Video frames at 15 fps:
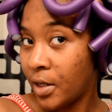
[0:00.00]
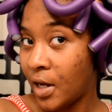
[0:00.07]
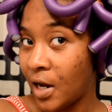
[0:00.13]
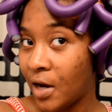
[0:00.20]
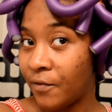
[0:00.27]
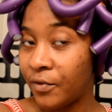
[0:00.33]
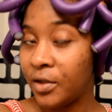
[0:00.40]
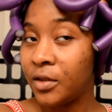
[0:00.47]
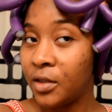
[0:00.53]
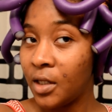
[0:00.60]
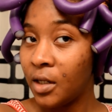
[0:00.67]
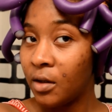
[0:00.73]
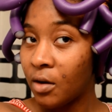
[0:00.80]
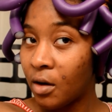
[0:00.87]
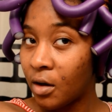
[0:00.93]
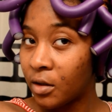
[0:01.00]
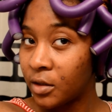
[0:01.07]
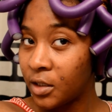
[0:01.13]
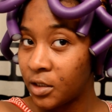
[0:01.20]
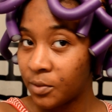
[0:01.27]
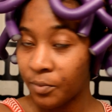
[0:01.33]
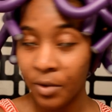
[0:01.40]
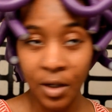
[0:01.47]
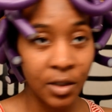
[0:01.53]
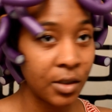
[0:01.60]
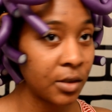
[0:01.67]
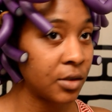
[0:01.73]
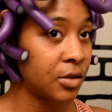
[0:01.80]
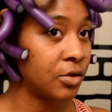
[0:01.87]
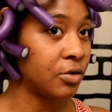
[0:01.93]
everything, all these
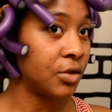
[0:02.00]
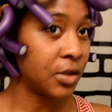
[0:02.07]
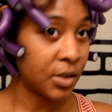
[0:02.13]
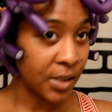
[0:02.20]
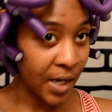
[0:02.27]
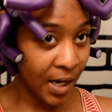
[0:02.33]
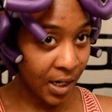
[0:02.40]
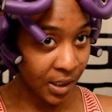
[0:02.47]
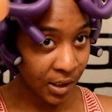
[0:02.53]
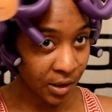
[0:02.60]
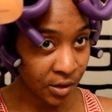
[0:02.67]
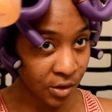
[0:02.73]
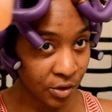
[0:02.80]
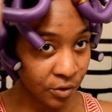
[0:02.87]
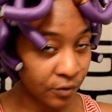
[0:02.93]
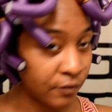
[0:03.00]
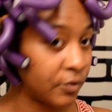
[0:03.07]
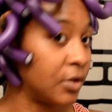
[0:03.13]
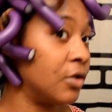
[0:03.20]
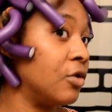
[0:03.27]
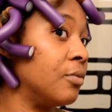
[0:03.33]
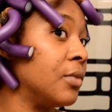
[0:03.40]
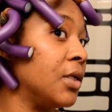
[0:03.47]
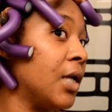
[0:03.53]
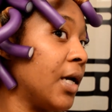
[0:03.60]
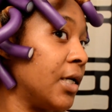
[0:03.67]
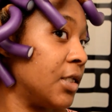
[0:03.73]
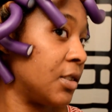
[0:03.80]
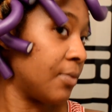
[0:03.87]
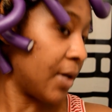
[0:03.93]
products, they're just adding to
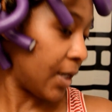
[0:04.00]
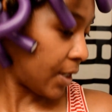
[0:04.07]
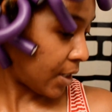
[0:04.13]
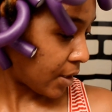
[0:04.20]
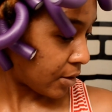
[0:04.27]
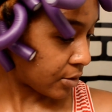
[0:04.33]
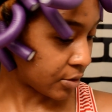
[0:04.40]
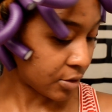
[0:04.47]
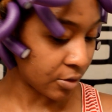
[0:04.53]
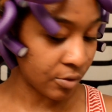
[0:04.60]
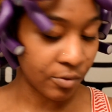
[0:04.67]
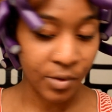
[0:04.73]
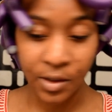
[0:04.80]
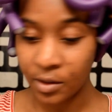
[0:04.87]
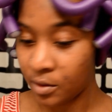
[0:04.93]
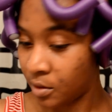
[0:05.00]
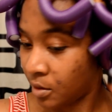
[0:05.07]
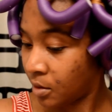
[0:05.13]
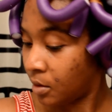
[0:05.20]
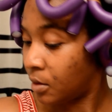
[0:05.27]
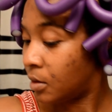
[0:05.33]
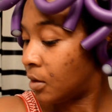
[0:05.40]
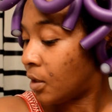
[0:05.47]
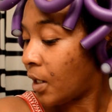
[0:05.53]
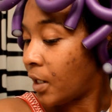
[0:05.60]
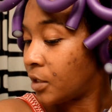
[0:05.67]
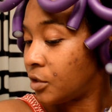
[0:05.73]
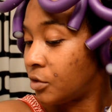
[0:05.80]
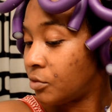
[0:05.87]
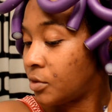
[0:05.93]
voluminize my hair. So when I
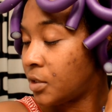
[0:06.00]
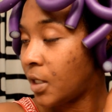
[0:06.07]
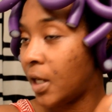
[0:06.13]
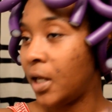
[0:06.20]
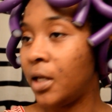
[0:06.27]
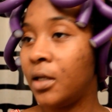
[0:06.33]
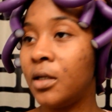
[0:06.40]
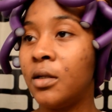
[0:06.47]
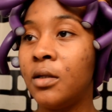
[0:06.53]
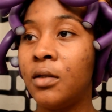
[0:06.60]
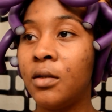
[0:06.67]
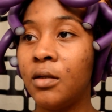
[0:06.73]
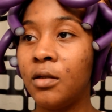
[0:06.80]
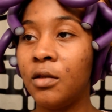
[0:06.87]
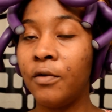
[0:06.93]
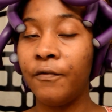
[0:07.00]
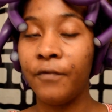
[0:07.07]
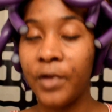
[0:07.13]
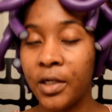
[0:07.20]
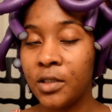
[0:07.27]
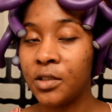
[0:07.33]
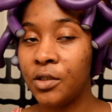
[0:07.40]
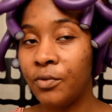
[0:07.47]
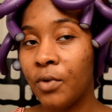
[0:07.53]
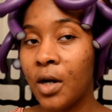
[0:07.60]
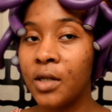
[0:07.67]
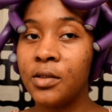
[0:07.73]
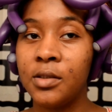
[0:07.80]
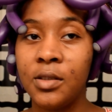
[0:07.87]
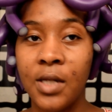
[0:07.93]
do take the flexi
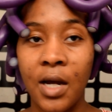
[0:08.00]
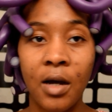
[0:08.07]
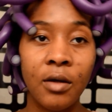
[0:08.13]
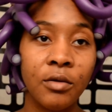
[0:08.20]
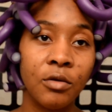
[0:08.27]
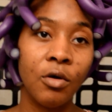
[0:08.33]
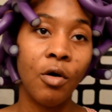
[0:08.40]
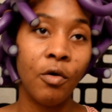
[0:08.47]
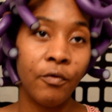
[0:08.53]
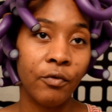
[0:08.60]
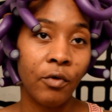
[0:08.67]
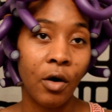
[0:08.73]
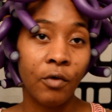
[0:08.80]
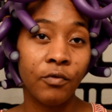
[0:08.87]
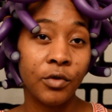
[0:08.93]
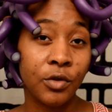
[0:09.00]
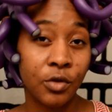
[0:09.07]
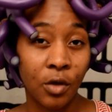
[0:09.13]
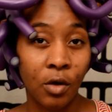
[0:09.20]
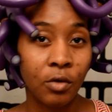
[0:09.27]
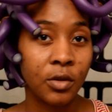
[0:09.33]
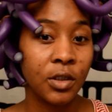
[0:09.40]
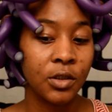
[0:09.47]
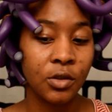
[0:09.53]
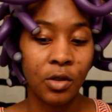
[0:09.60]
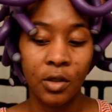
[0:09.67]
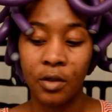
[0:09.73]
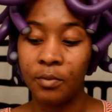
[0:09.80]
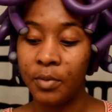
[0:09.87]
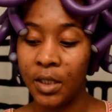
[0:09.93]
rods down, the overall result is going
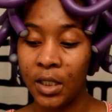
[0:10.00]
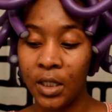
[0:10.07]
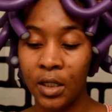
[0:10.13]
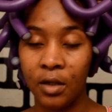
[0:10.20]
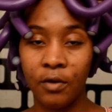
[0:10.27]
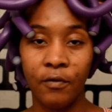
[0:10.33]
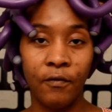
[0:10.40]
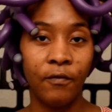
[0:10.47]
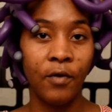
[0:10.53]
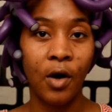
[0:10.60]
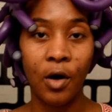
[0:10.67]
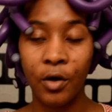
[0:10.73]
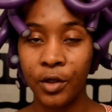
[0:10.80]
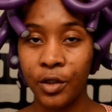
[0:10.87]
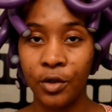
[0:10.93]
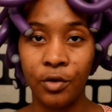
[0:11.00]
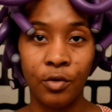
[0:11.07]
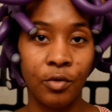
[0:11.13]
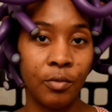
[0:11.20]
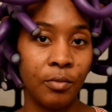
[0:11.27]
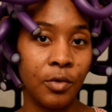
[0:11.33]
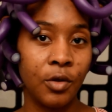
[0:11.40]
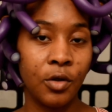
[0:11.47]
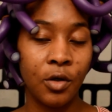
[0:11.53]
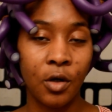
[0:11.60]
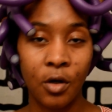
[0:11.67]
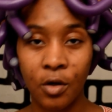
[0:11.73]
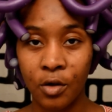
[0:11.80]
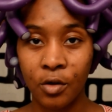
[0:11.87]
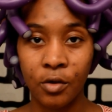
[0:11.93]
to be volume,
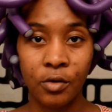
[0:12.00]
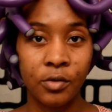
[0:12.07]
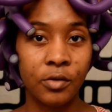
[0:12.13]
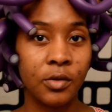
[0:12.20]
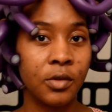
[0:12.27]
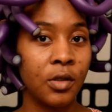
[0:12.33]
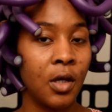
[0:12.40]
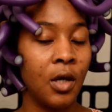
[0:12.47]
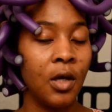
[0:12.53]
curls,